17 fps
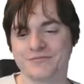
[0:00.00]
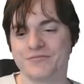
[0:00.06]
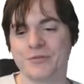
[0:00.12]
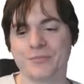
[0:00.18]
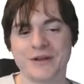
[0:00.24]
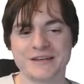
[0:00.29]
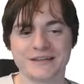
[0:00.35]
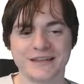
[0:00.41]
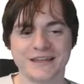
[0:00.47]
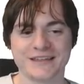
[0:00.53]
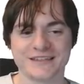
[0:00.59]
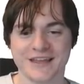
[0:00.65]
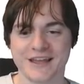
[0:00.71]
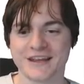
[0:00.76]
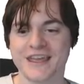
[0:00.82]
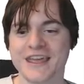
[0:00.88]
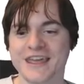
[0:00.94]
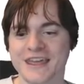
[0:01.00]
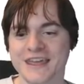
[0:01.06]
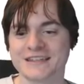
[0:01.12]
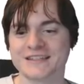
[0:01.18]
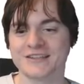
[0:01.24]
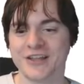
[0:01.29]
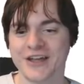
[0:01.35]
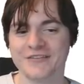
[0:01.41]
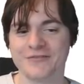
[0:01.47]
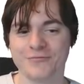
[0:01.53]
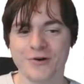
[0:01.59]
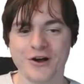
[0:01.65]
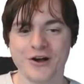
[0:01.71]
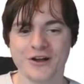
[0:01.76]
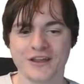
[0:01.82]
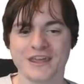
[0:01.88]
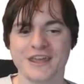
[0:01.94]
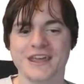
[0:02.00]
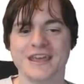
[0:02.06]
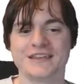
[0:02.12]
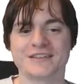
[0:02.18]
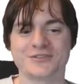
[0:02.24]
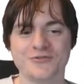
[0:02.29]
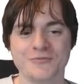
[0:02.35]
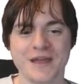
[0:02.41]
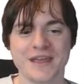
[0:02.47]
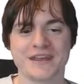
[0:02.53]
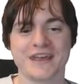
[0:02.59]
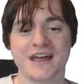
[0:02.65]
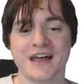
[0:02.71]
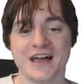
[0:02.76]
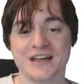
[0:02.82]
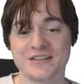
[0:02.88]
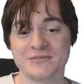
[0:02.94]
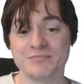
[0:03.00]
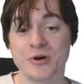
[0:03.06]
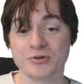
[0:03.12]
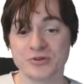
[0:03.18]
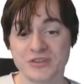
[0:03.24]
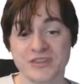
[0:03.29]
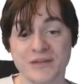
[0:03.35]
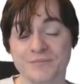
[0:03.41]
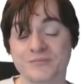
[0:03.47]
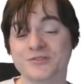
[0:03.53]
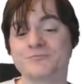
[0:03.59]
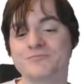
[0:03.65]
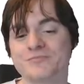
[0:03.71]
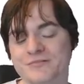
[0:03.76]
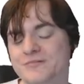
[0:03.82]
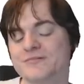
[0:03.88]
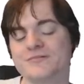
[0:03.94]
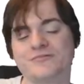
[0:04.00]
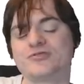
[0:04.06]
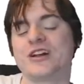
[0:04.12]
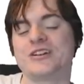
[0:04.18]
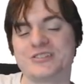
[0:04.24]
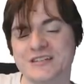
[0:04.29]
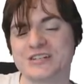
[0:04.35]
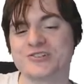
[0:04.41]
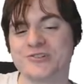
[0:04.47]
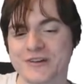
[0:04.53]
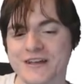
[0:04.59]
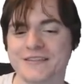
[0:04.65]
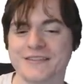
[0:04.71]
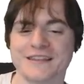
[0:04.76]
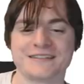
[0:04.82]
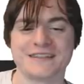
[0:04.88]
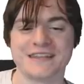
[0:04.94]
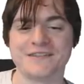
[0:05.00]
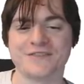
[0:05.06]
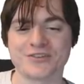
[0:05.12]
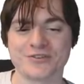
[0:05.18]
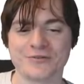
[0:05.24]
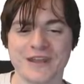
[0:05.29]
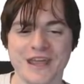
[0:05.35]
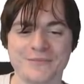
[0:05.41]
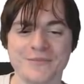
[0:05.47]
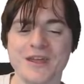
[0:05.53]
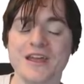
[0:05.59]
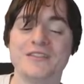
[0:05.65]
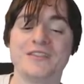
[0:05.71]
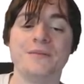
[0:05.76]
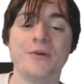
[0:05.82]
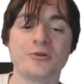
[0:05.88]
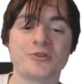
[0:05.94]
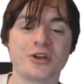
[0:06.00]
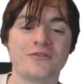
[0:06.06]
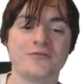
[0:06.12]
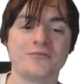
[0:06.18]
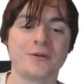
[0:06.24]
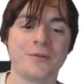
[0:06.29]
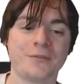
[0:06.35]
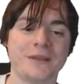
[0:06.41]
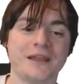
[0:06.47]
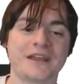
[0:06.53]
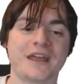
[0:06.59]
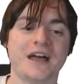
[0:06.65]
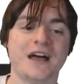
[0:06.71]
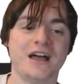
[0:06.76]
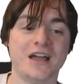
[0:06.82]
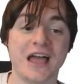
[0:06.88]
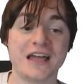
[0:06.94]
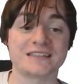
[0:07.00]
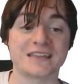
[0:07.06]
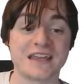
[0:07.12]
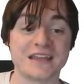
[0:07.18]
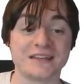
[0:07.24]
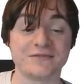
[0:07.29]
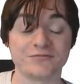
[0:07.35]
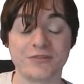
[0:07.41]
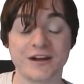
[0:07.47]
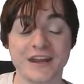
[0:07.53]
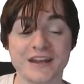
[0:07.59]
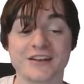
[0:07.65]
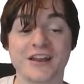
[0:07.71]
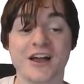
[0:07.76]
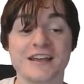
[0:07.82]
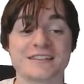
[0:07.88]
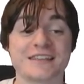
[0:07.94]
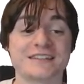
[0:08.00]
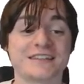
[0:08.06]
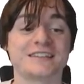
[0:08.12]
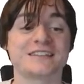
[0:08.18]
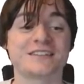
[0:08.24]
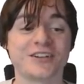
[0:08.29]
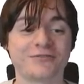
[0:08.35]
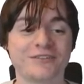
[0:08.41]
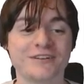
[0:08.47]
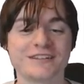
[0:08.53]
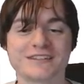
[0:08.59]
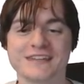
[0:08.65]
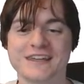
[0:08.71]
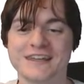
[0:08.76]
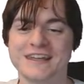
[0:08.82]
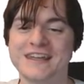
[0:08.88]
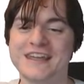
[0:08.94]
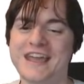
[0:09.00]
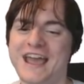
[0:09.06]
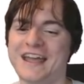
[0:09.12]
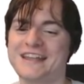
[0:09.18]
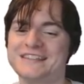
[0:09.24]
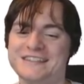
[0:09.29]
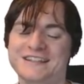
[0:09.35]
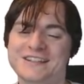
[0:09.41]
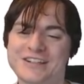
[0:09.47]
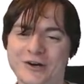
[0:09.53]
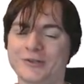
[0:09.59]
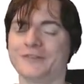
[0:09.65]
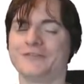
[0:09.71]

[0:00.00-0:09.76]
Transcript: repeatedly, is, like, his life work is to make the Transnistria, that's the official name, the Moldovan Republic, as a recognized as a sovereign state, and it's the goal of